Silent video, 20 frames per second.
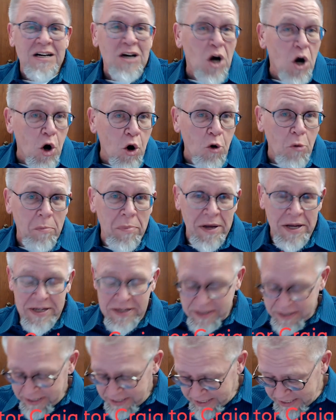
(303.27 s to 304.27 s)
hope
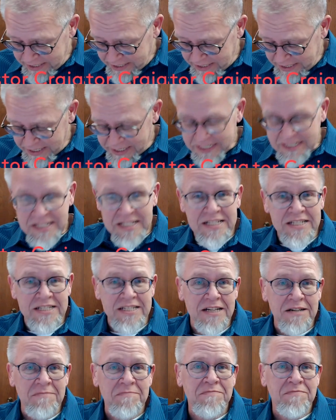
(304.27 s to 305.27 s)
in this
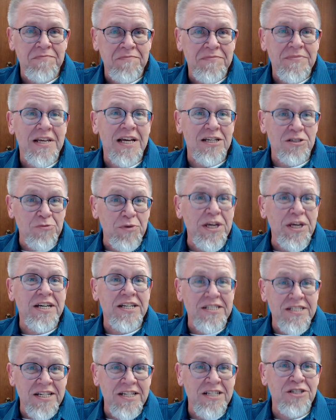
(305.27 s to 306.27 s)
season as we
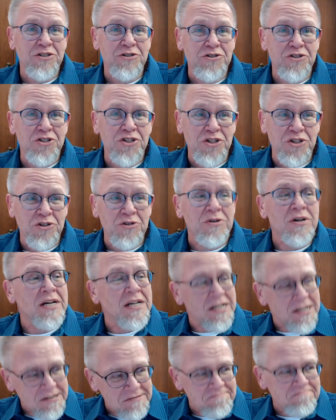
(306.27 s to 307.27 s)
continue to
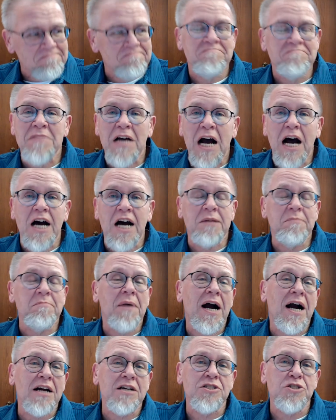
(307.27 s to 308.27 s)

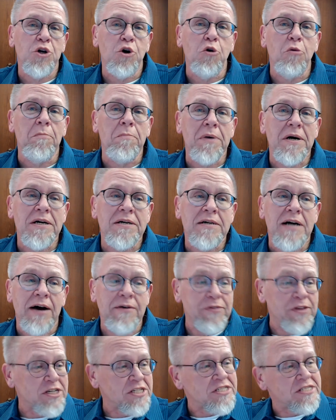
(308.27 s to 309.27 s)
unbox hope
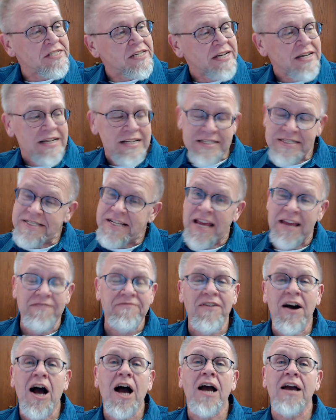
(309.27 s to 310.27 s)
on this day
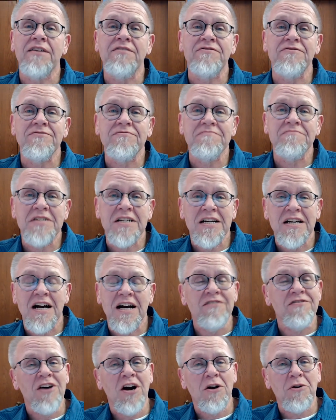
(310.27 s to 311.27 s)
five
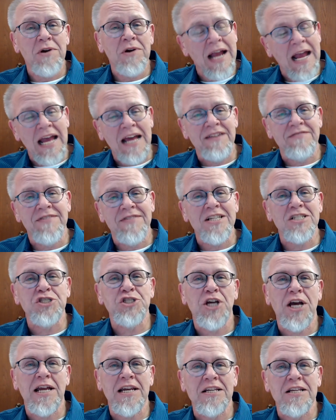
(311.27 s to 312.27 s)
of our Advent
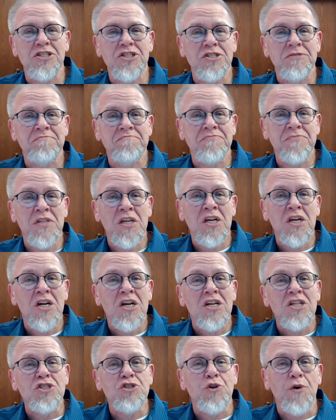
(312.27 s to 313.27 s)
challenge.
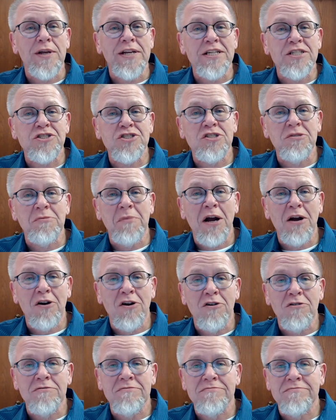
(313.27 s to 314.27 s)
Join us
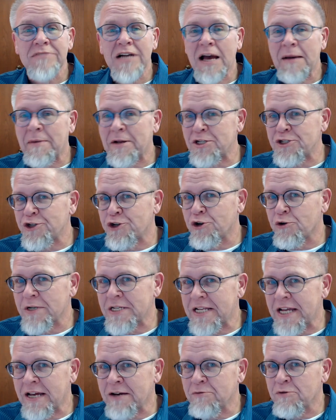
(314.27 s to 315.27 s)
tomorrow. I bet you know what
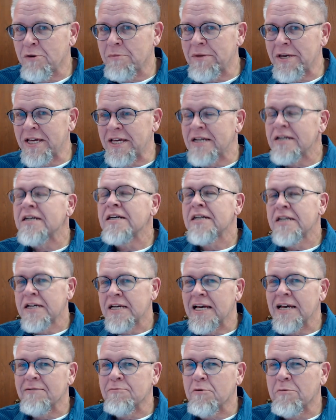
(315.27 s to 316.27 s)
day it will be
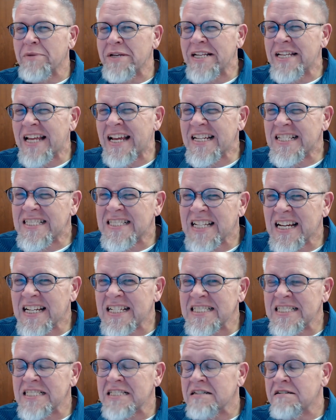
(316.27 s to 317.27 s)
six.